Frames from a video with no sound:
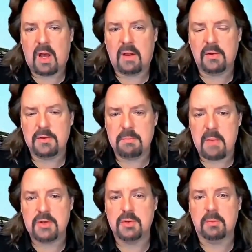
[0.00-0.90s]
of those
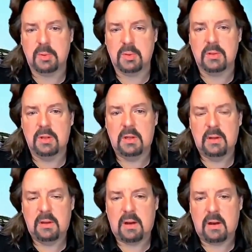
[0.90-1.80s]
measurable
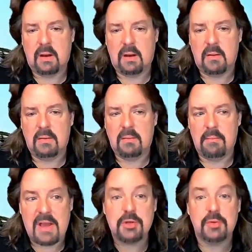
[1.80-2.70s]
uh,
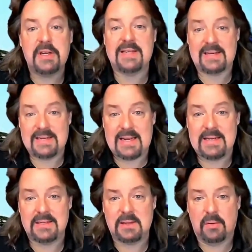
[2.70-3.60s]
measuring
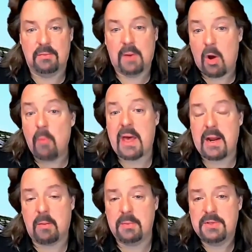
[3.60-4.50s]
techniques. So I hope that
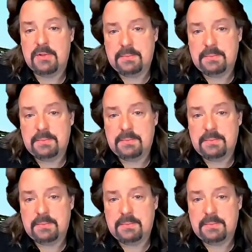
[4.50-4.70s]
helps.